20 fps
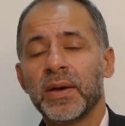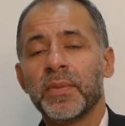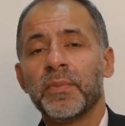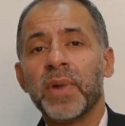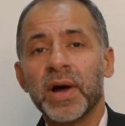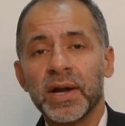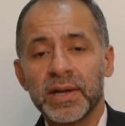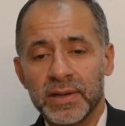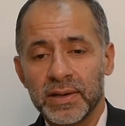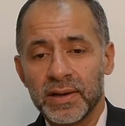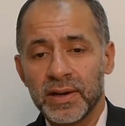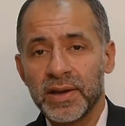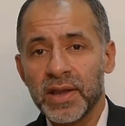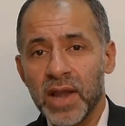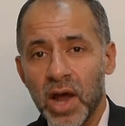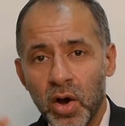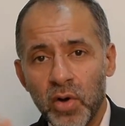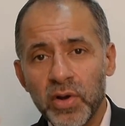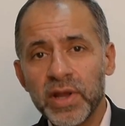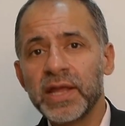But
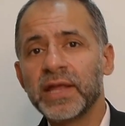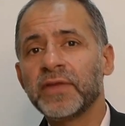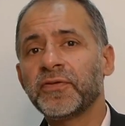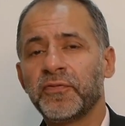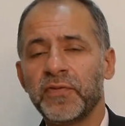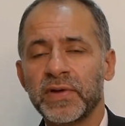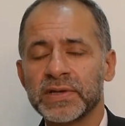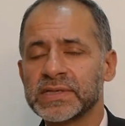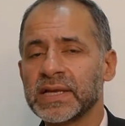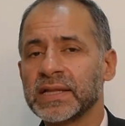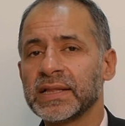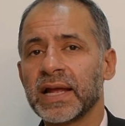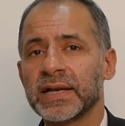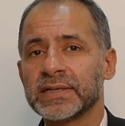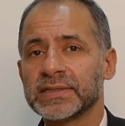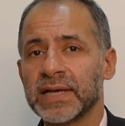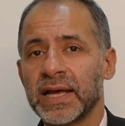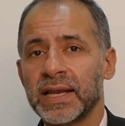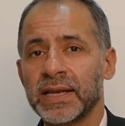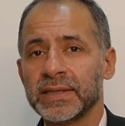now he is facing
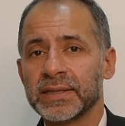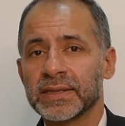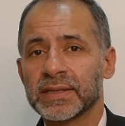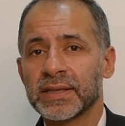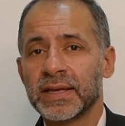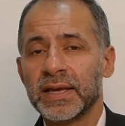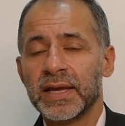that challenge.